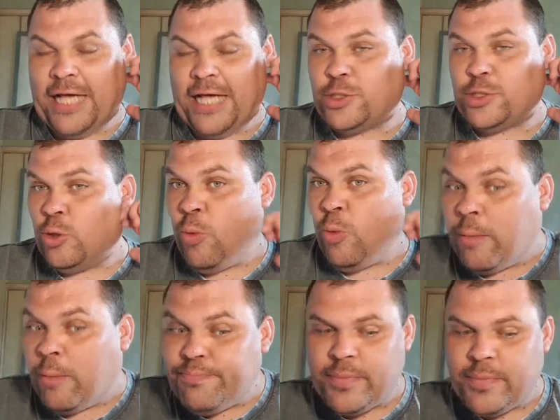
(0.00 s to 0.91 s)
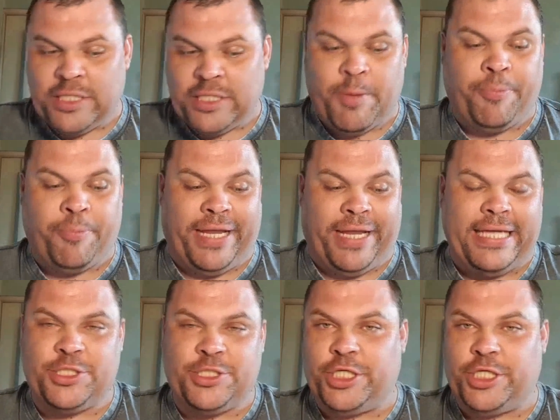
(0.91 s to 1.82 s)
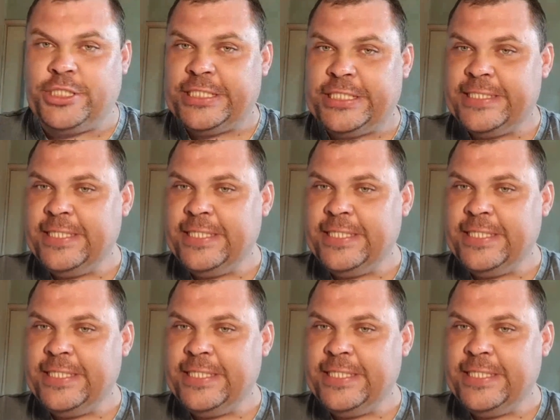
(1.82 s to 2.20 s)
Arsenal 1 is my prediction.